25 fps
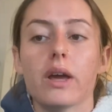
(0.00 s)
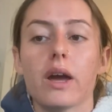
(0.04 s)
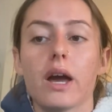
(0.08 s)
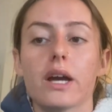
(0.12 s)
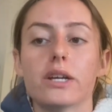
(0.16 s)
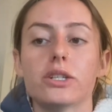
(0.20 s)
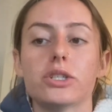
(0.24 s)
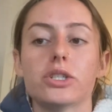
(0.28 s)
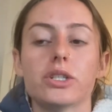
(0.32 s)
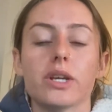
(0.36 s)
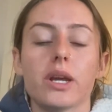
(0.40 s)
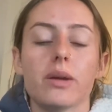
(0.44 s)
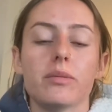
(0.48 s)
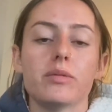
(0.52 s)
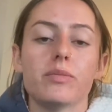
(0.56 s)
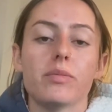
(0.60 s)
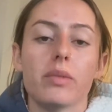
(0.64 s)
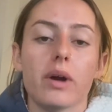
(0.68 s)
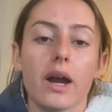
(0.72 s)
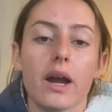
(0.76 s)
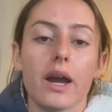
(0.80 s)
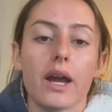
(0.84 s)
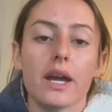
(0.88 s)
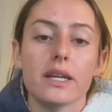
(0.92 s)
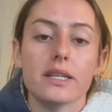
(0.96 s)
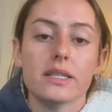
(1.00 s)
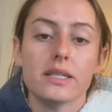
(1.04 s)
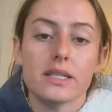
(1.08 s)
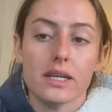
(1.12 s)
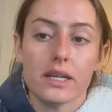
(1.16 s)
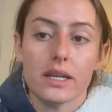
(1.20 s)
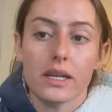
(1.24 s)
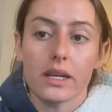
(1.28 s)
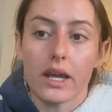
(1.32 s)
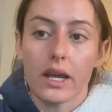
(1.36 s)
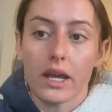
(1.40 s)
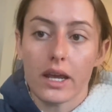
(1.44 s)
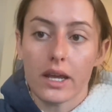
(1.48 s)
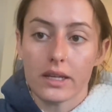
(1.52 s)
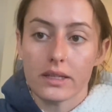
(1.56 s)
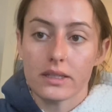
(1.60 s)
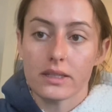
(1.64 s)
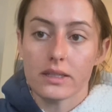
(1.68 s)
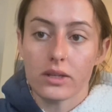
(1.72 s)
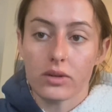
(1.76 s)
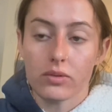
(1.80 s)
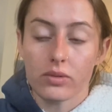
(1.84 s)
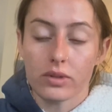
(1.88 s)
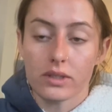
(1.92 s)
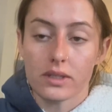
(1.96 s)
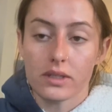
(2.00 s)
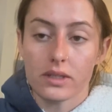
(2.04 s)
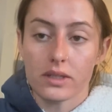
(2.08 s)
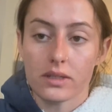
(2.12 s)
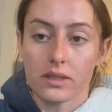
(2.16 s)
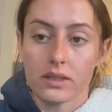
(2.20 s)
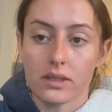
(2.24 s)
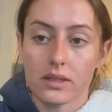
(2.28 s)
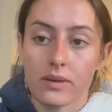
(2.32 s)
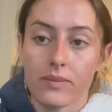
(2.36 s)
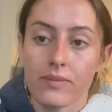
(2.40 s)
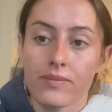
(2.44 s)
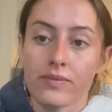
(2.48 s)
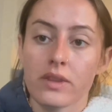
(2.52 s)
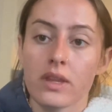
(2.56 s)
as shaped by DNA sequences.